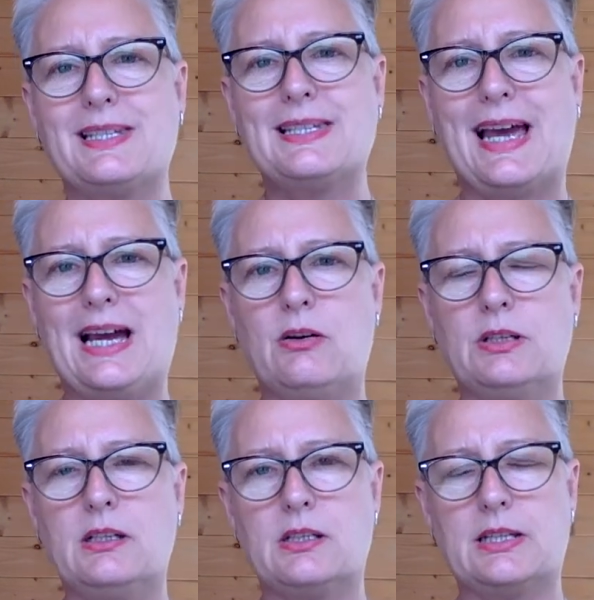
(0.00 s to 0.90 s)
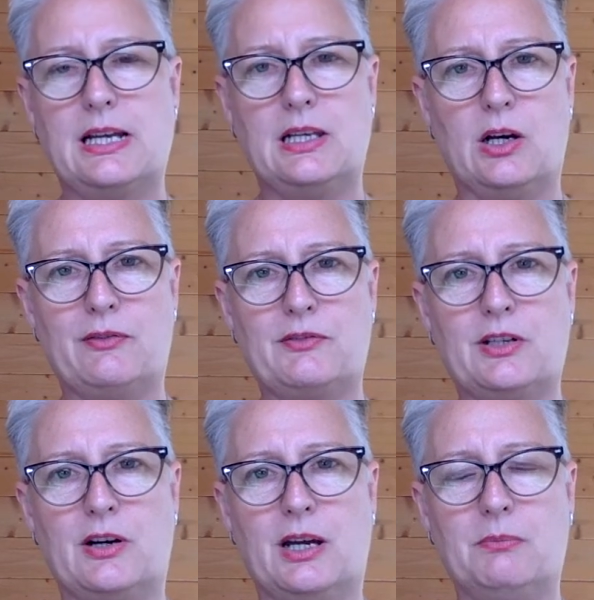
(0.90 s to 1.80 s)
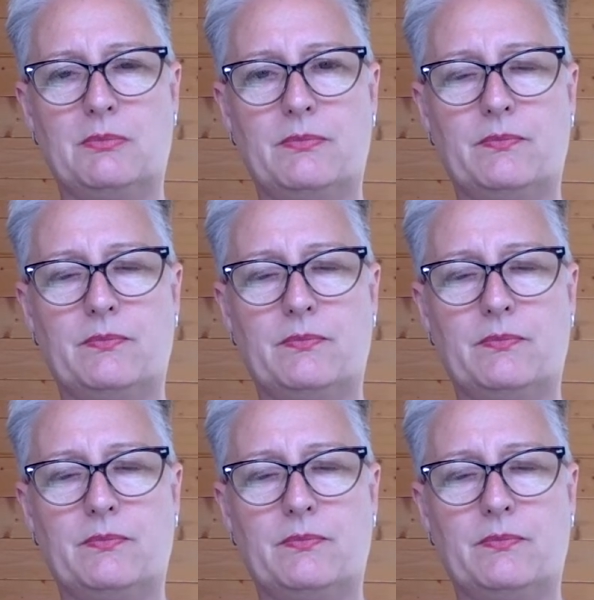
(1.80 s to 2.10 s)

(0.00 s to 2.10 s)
down into that lifetime.